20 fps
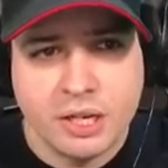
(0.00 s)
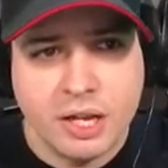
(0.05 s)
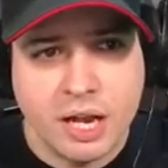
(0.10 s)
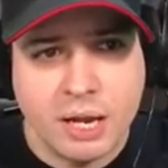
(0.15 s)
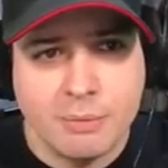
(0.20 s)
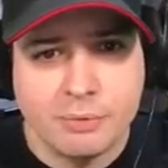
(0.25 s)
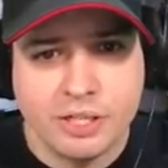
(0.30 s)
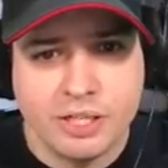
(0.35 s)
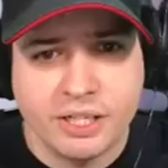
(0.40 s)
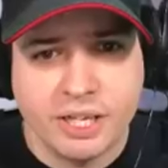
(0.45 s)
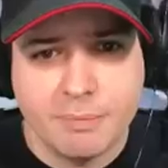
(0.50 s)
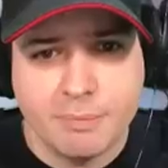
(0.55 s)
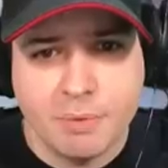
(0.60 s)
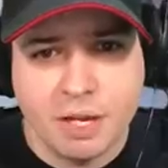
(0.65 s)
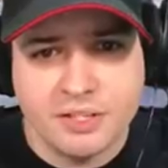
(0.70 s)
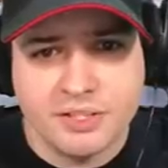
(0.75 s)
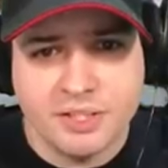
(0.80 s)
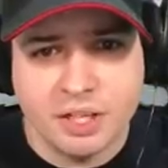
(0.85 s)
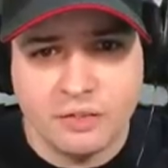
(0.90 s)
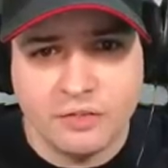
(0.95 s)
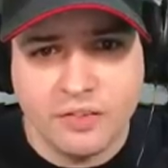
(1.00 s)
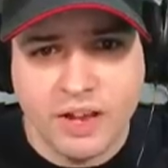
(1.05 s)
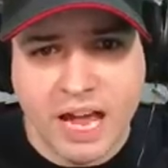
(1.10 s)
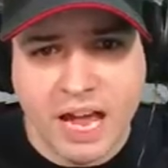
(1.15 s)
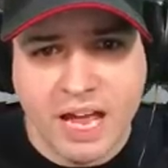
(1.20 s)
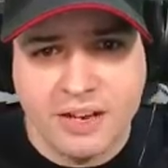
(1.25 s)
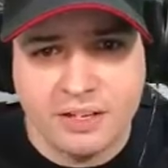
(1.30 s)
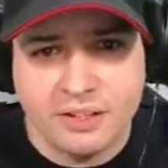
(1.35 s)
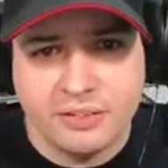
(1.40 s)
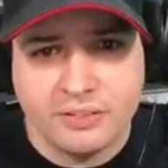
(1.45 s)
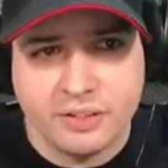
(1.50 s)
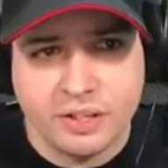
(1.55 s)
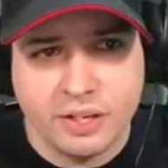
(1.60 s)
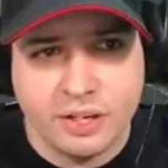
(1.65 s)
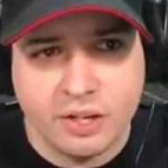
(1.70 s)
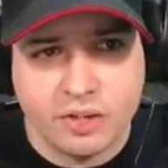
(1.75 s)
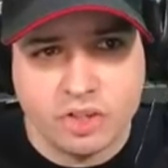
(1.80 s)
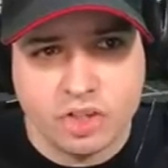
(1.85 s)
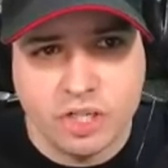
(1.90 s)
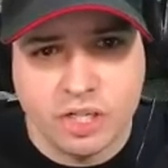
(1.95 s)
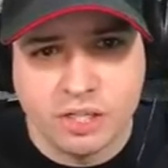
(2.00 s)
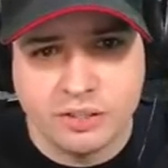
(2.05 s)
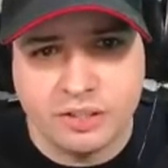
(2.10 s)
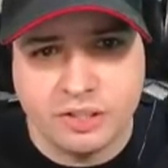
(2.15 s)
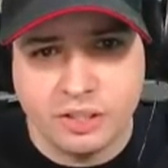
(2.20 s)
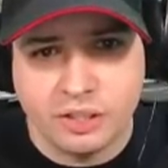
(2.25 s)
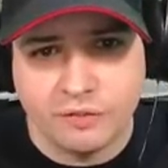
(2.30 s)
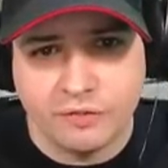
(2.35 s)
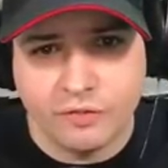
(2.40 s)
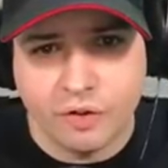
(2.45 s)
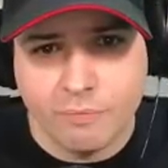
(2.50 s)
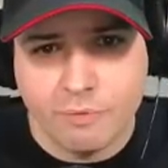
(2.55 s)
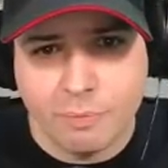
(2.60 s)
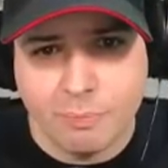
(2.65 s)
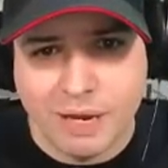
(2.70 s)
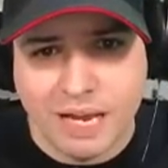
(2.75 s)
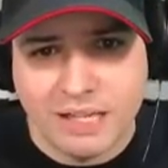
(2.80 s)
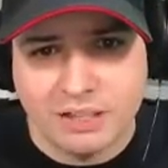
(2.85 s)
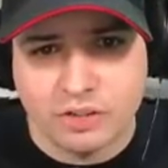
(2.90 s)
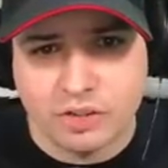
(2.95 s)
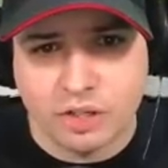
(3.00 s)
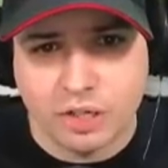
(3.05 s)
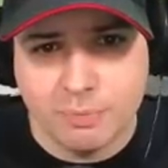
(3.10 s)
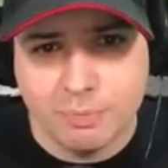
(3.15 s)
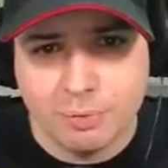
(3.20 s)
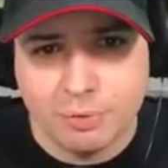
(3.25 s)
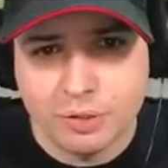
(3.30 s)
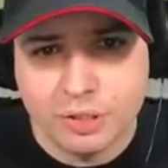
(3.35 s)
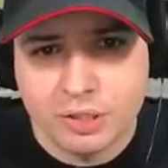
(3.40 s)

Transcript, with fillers: I'm gonna get myself added shield here from the battleship.